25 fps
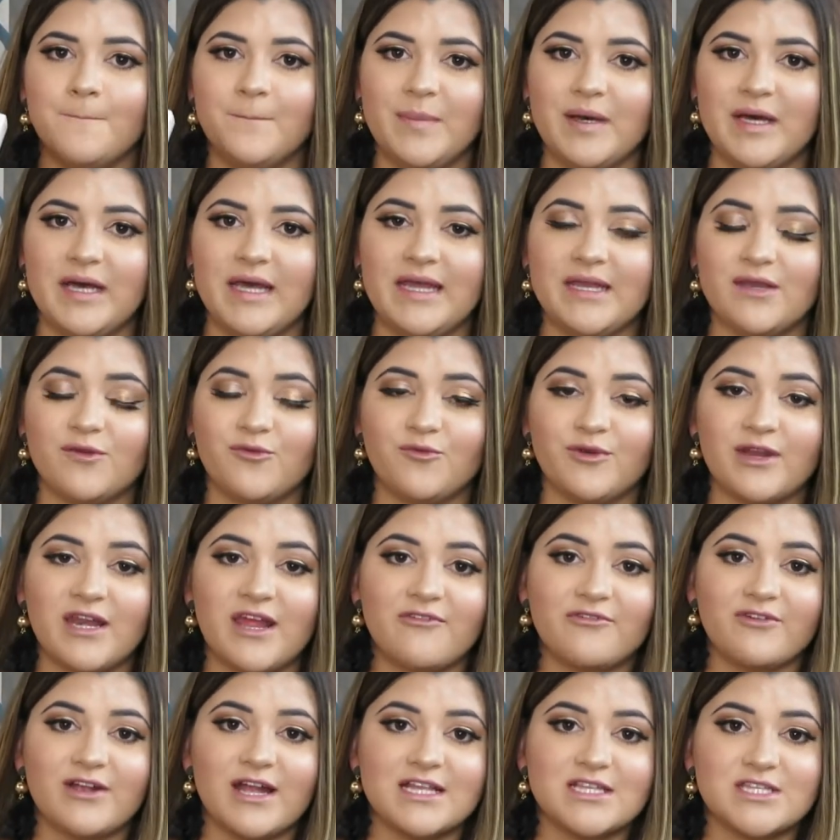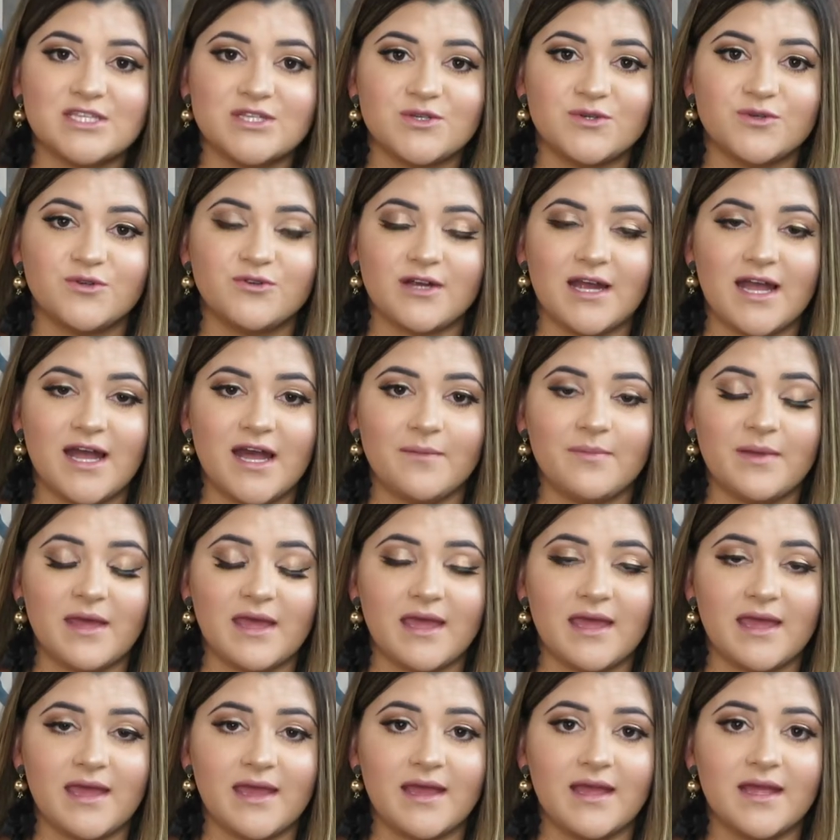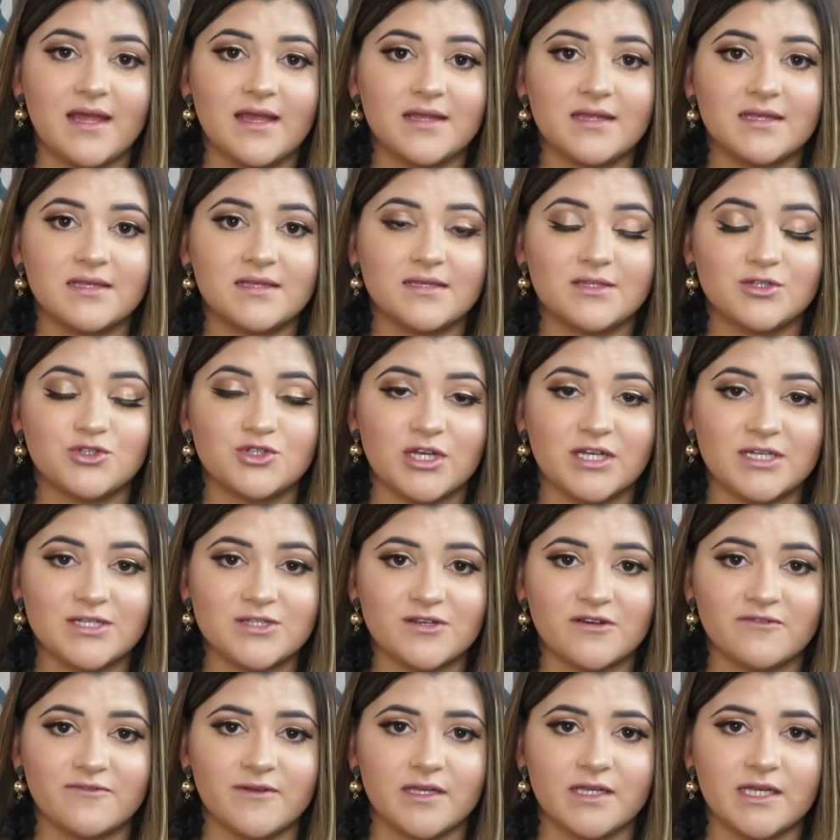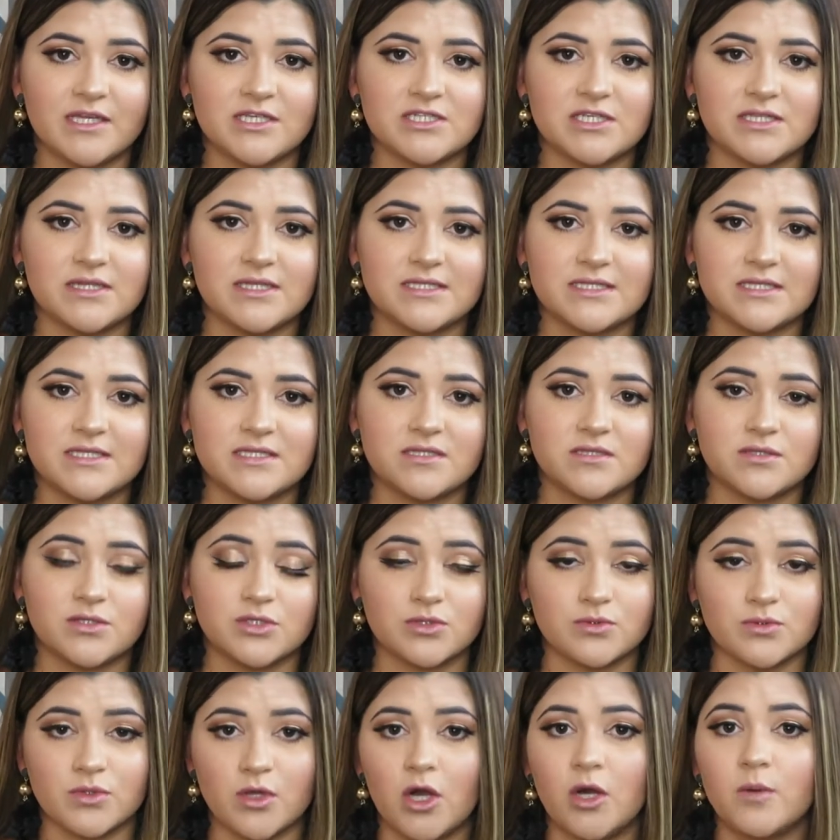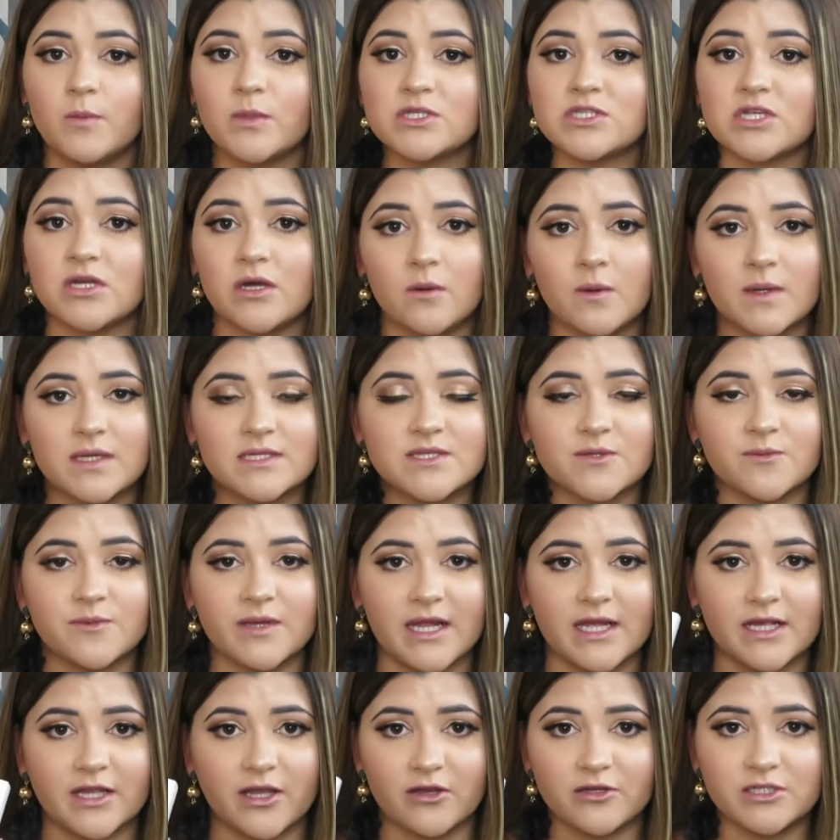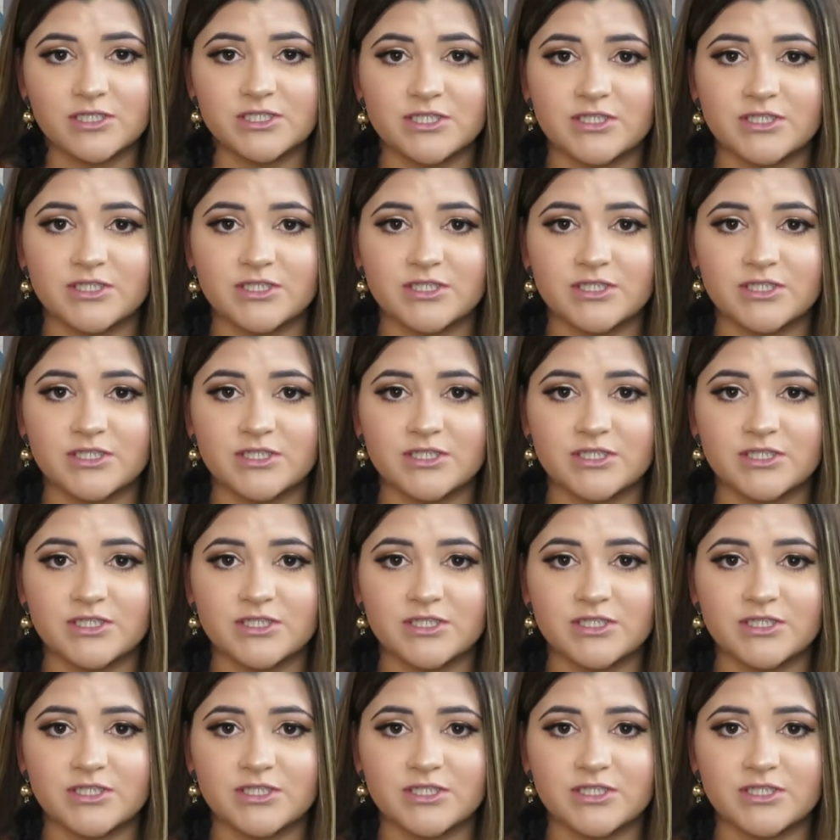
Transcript: But whenever I do grab a drugstore foundation, this is almost always the one I go to.